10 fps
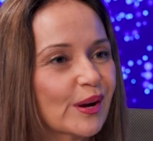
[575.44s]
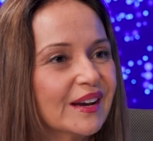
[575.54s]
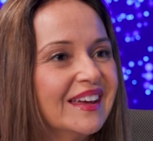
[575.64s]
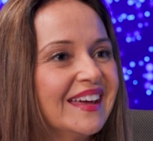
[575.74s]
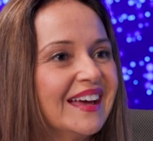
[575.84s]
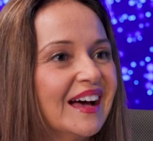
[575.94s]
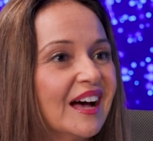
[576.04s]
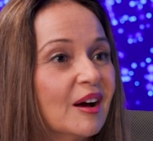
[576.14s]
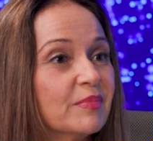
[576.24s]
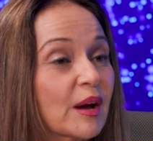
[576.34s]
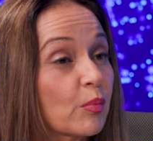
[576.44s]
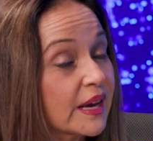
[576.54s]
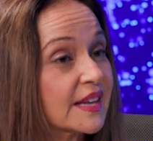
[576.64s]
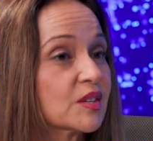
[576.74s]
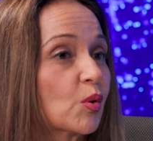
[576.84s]
one um, that
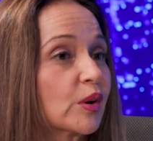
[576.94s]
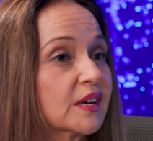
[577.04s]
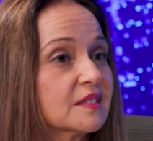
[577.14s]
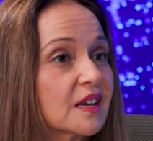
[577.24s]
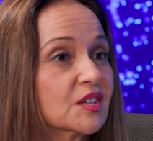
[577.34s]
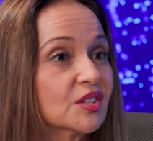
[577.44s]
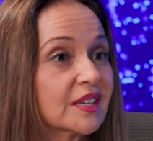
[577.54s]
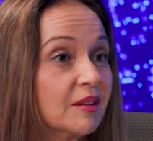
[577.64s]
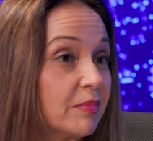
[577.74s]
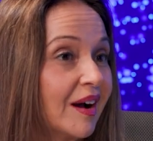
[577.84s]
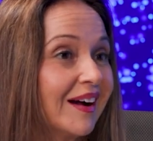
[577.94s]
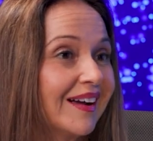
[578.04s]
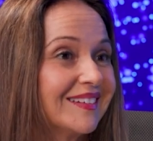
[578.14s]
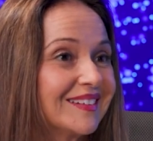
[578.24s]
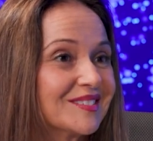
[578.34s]
we as an organization get
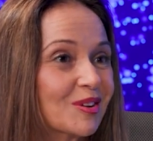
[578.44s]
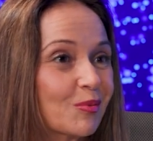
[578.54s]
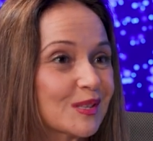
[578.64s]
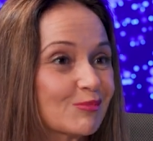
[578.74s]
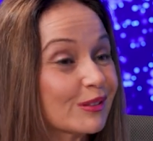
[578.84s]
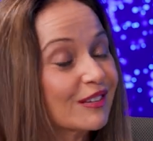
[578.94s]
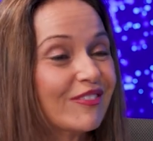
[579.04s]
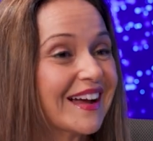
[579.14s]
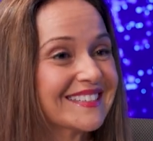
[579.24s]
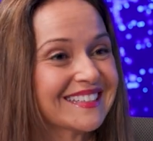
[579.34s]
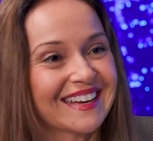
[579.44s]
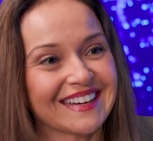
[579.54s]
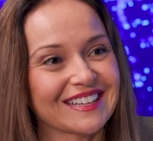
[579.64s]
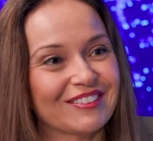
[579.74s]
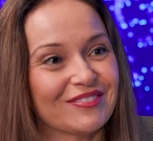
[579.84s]
behind. And so what's really
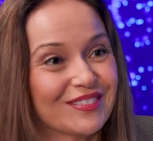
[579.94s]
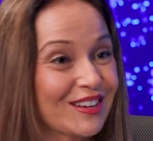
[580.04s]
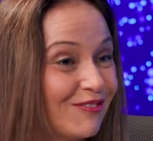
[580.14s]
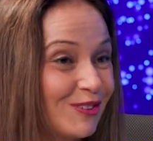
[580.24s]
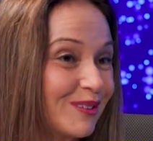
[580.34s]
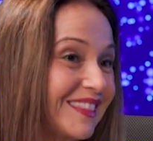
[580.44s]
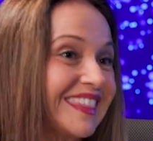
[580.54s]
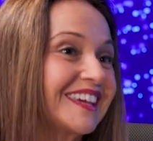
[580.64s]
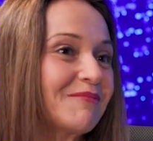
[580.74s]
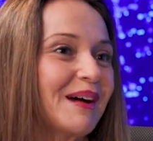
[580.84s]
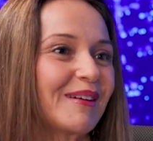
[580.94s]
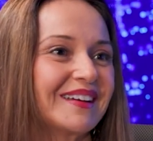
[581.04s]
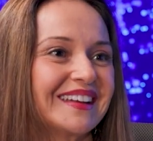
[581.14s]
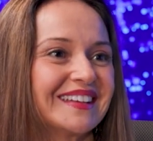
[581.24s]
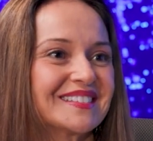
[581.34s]
fascinating, if, if you can think about
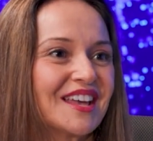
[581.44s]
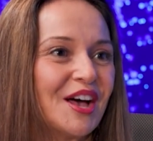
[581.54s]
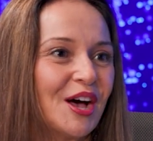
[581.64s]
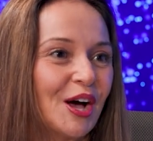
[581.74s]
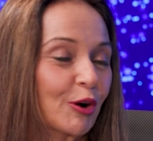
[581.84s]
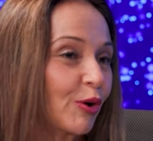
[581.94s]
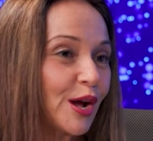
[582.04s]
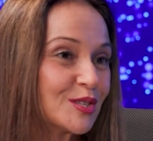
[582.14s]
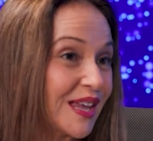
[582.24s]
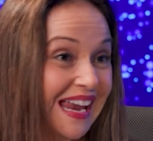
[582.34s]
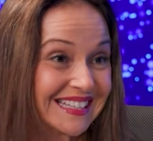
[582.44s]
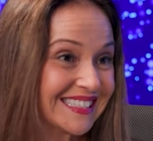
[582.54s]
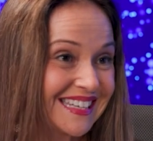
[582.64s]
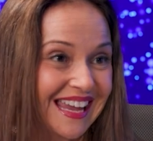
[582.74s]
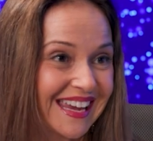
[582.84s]
it, is across eight
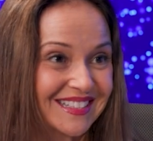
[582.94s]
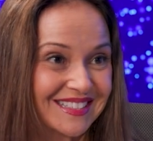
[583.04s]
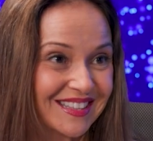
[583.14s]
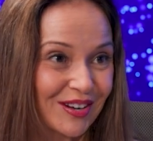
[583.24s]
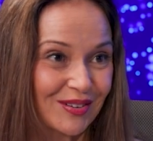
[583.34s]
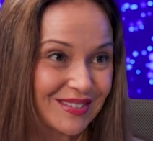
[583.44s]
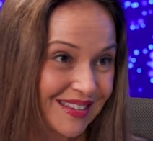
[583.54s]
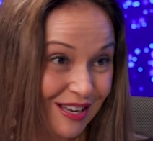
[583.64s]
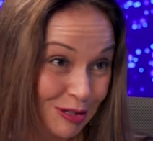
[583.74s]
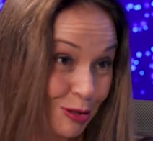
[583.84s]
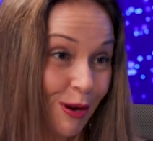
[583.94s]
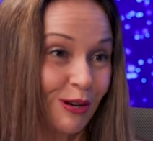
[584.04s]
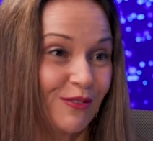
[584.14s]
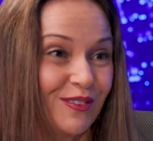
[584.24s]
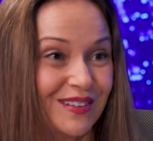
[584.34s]
states, there's
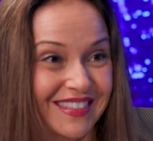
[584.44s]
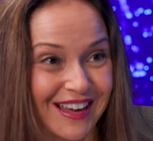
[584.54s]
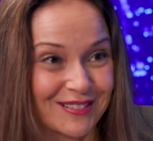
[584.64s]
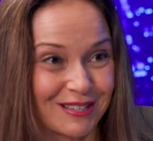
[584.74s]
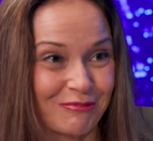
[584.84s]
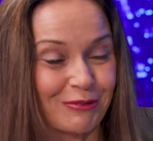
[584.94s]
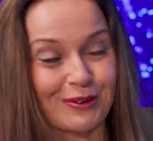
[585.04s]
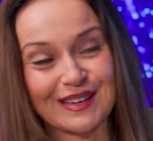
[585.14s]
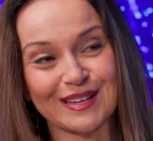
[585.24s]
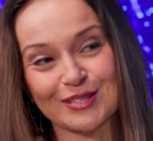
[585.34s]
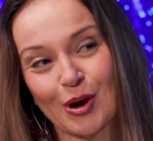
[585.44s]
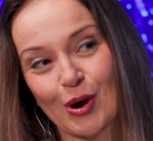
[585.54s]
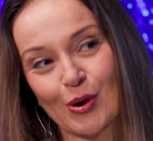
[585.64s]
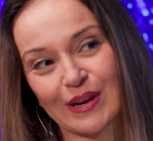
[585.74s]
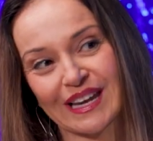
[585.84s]
250,000 employees
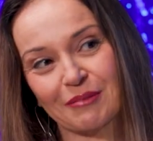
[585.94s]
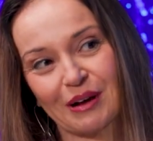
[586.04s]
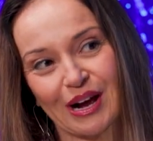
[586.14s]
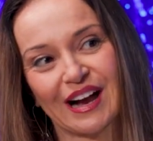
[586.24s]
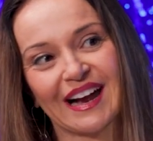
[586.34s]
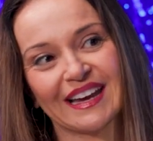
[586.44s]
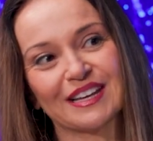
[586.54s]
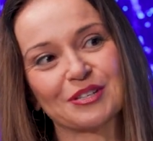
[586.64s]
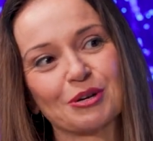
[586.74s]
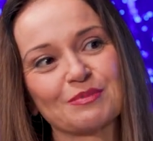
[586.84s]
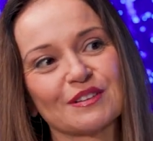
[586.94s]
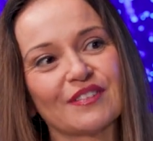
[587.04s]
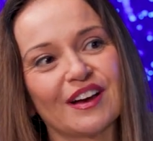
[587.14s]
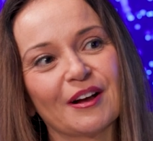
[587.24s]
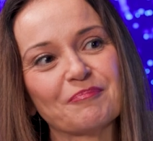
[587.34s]
all getting behind in terms
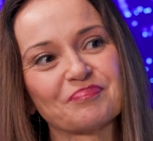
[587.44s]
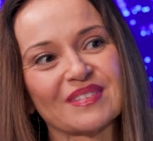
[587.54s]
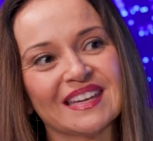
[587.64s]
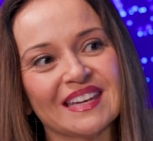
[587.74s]
of um,